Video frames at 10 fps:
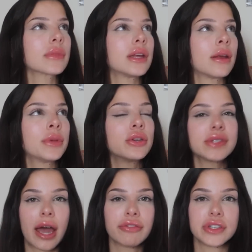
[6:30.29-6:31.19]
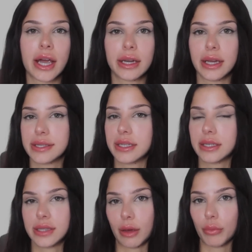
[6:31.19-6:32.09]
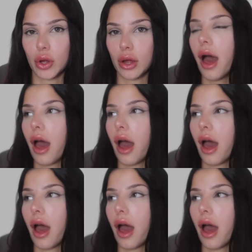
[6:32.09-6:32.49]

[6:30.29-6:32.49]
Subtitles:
Let me use Aphrodite as an example.